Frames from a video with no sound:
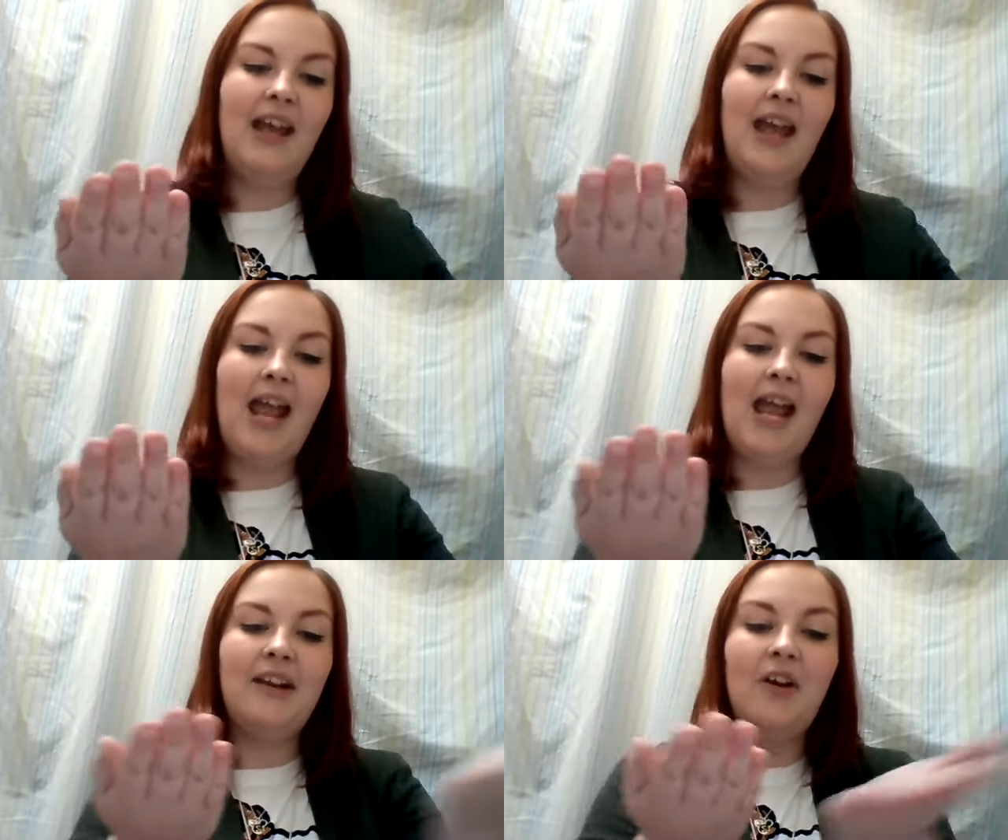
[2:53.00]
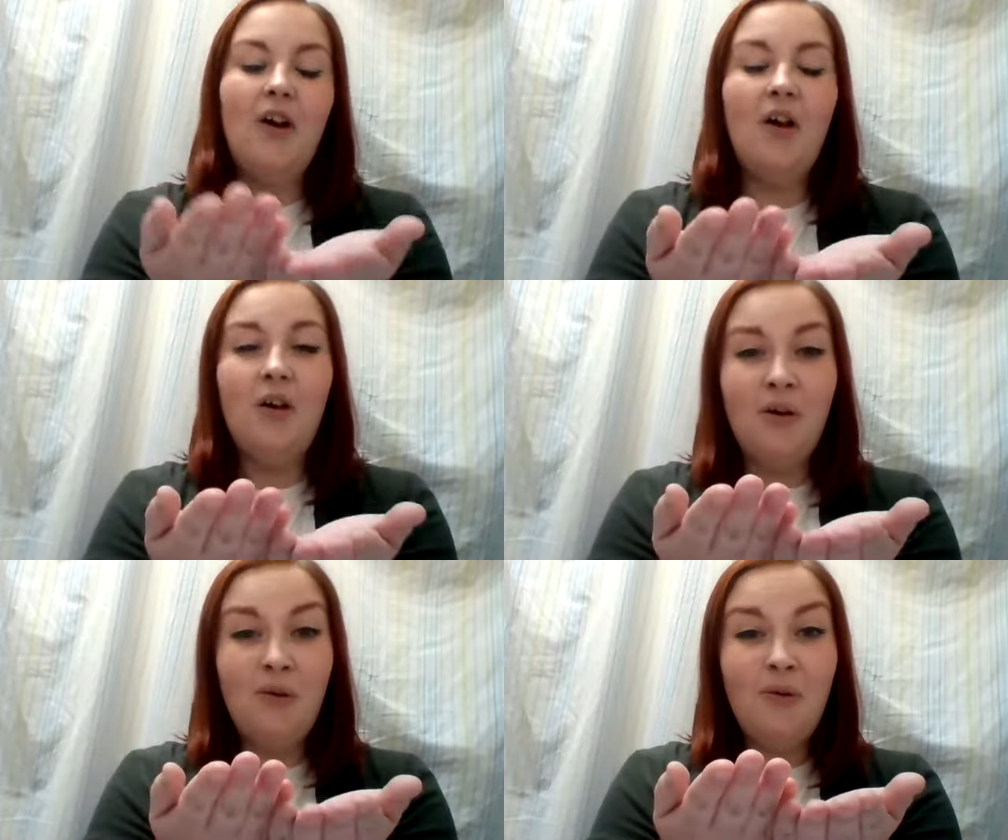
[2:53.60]
add
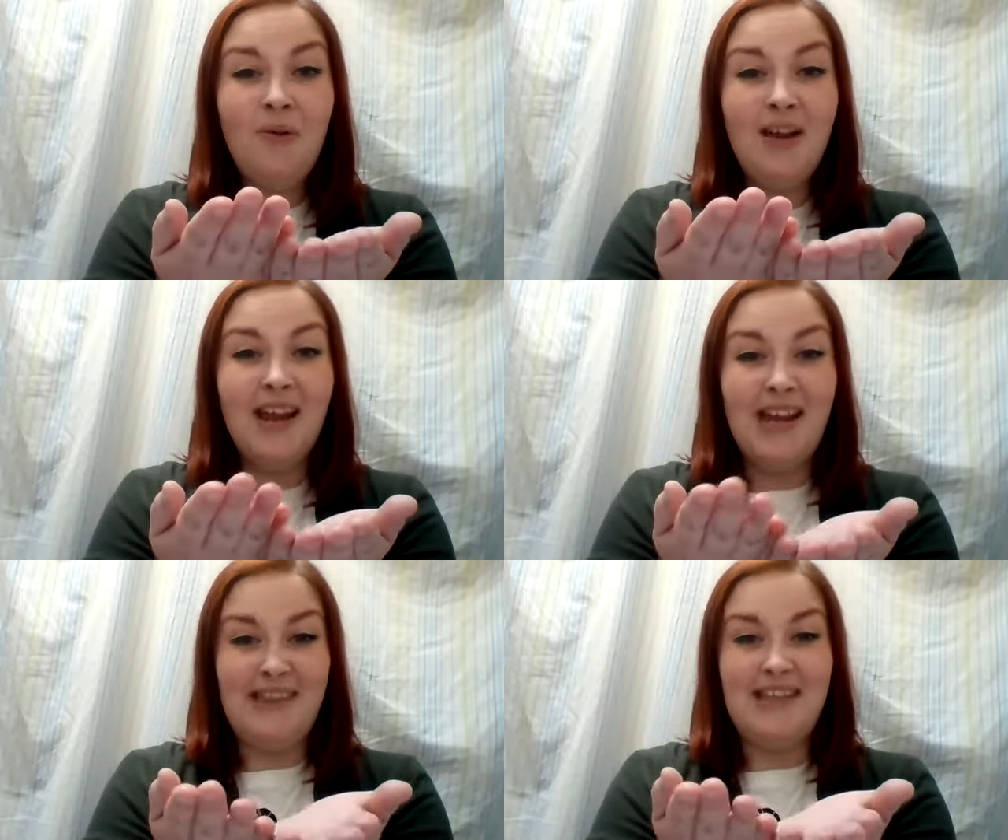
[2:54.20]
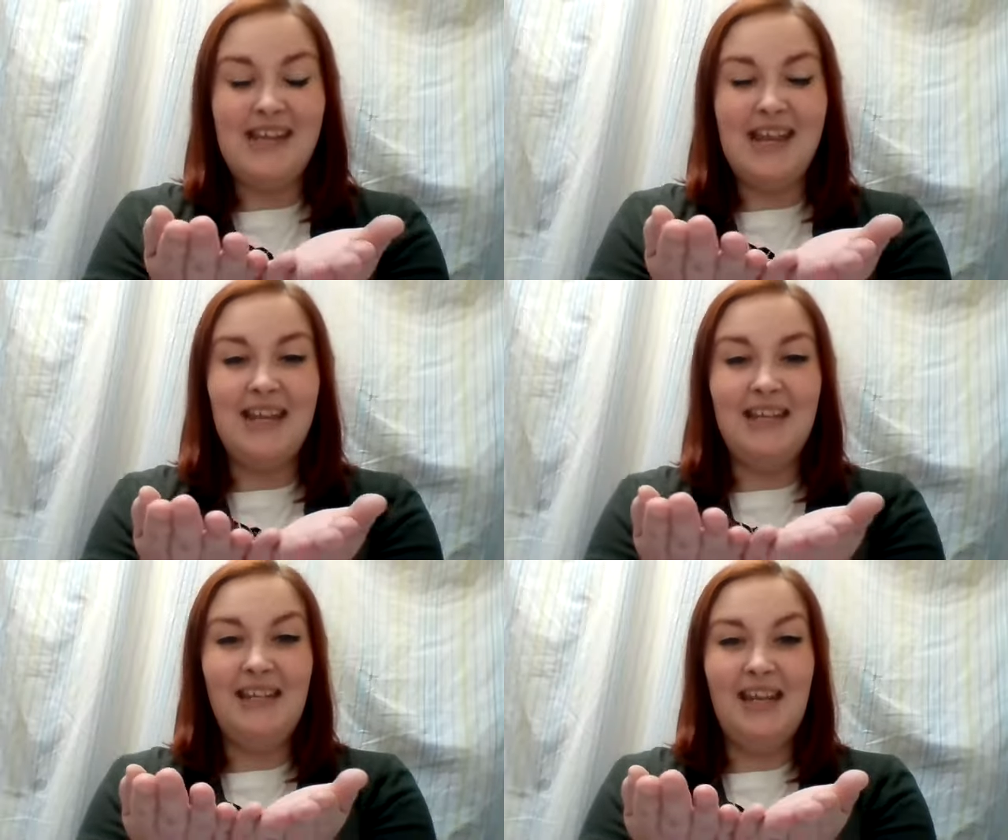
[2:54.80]
O at the
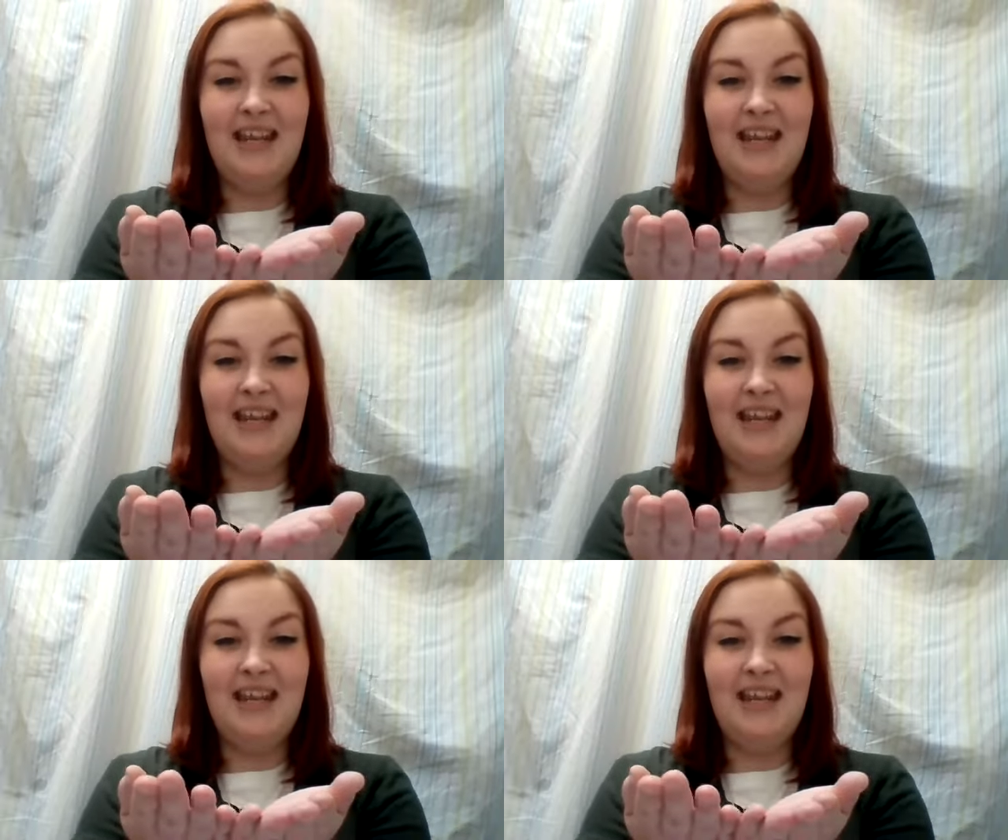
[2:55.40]
end,